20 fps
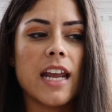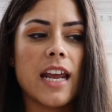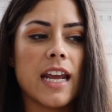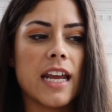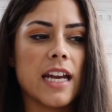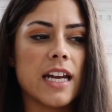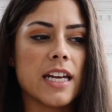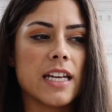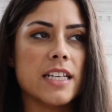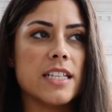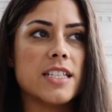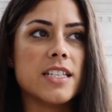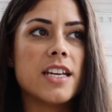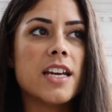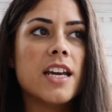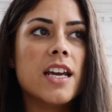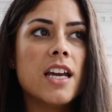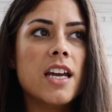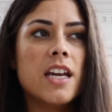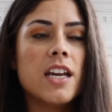and
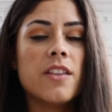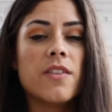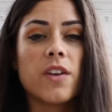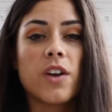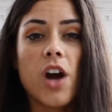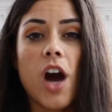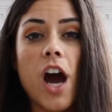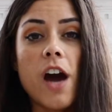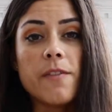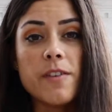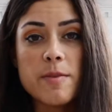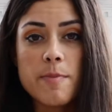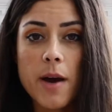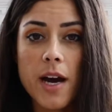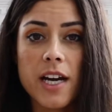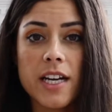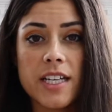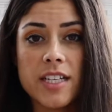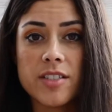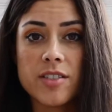the coffee
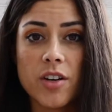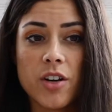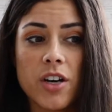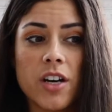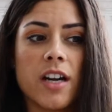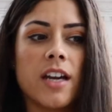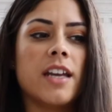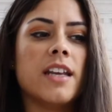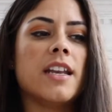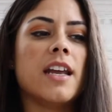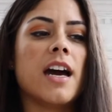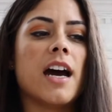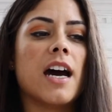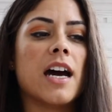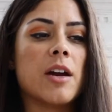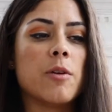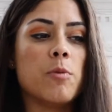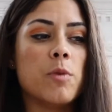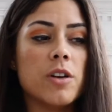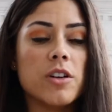pot is on,
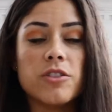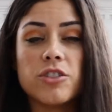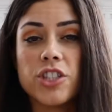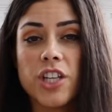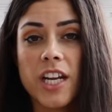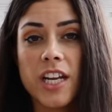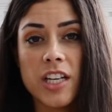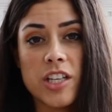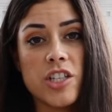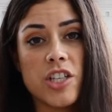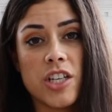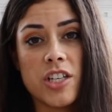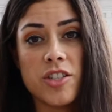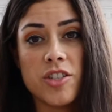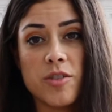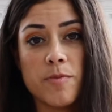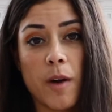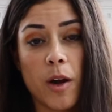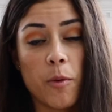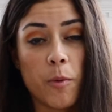I will change
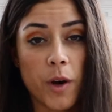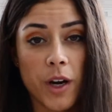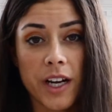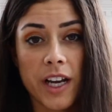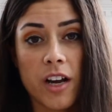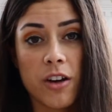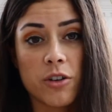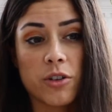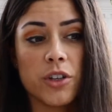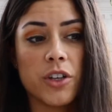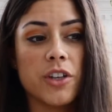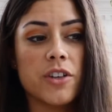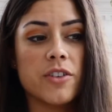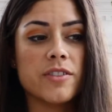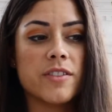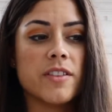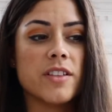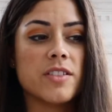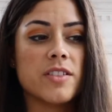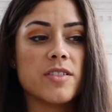into my workout
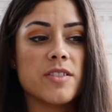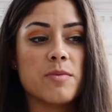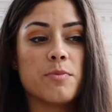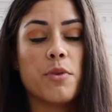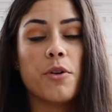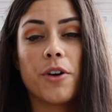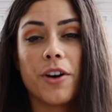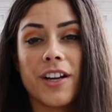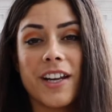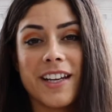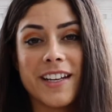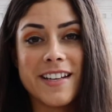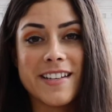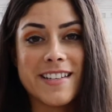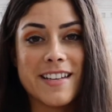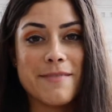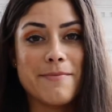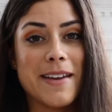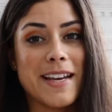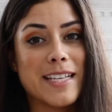clothes, and this is important
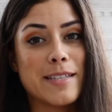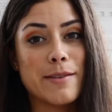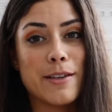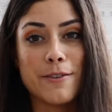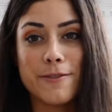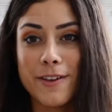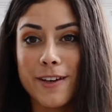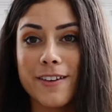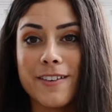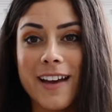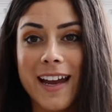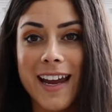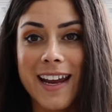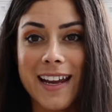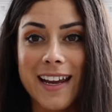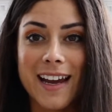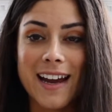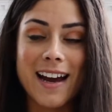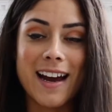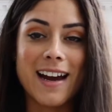because it makes me feel
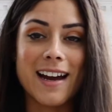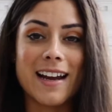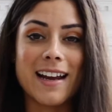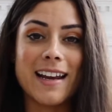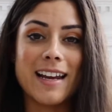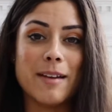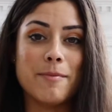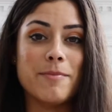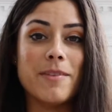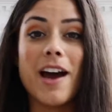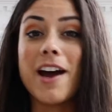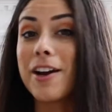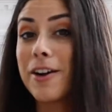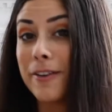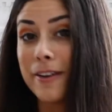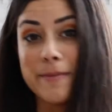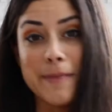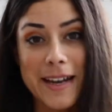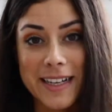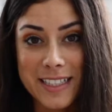like I am not
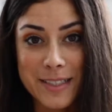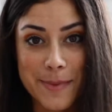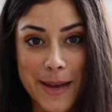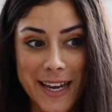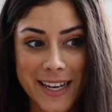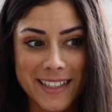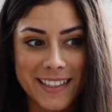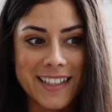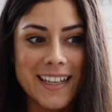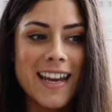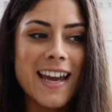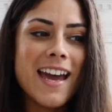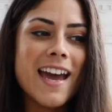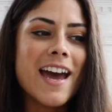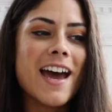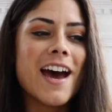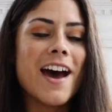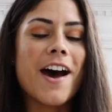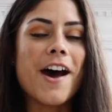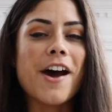going back to bed.
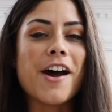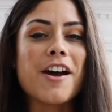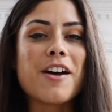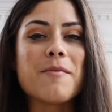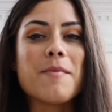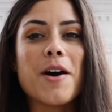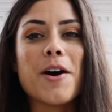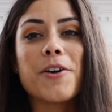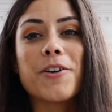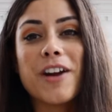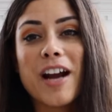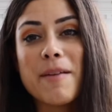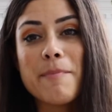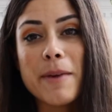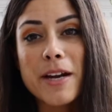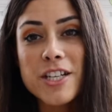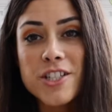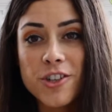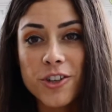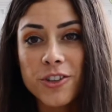I'll grab
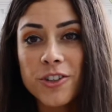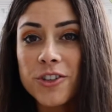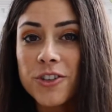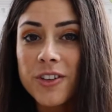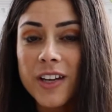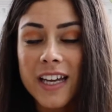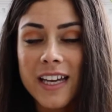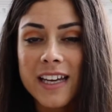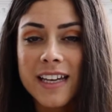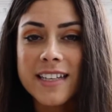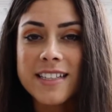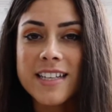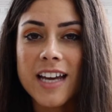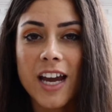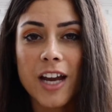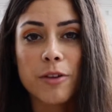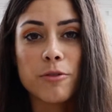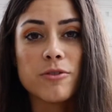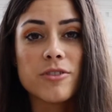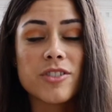my journal and
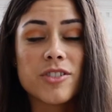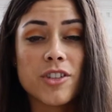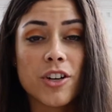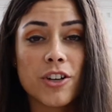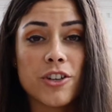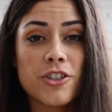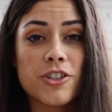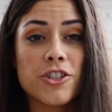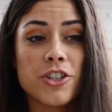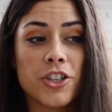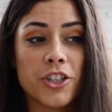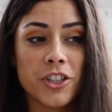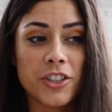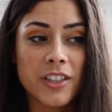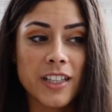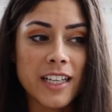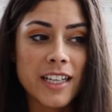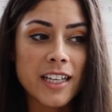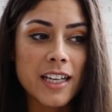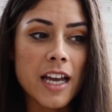I will start
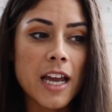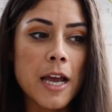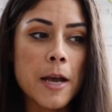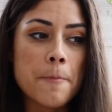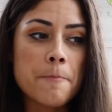journaling.